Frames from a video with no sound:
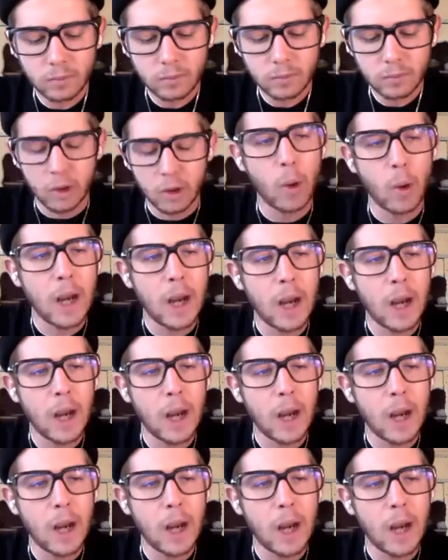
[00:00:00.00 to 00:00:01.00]
you really
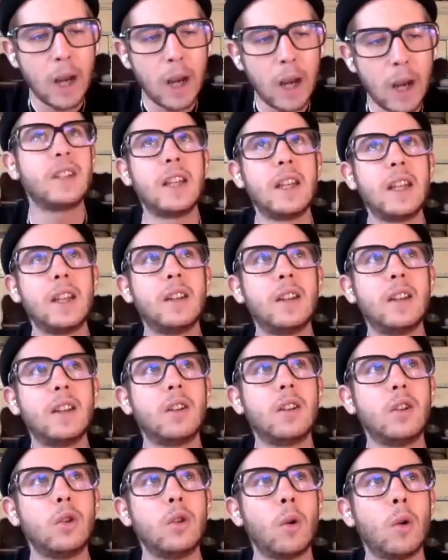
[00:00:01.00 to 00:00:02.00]
cannot see
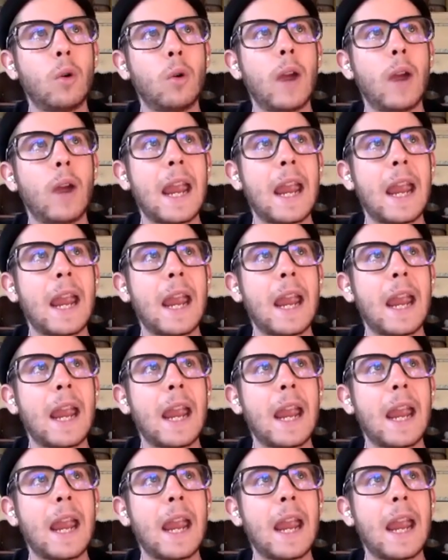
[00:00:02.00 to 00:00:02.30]
your